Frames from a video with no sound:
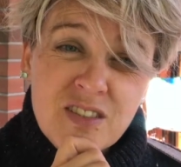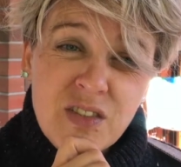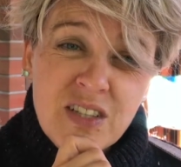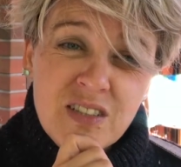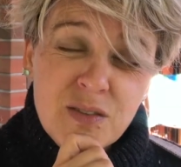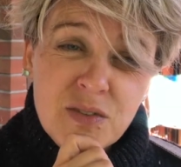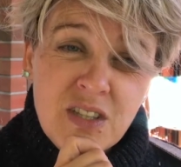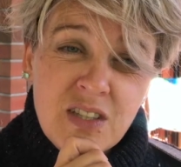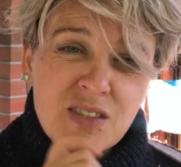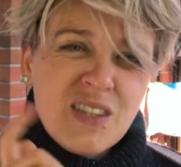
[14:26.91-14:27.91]
Grant and those
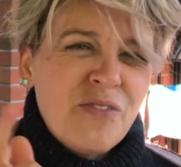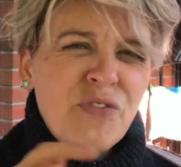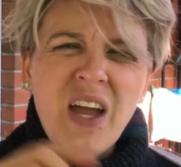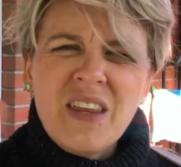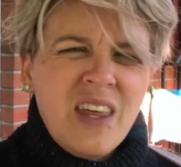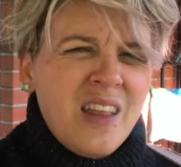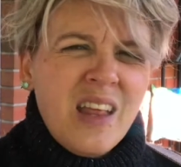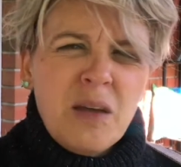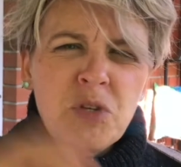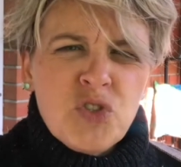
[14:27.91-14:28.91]
kids. They're fine. They
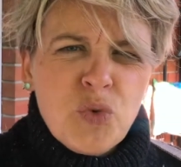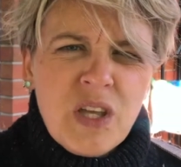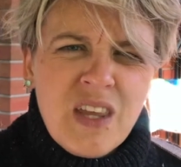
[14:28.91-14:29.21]
climb a tree.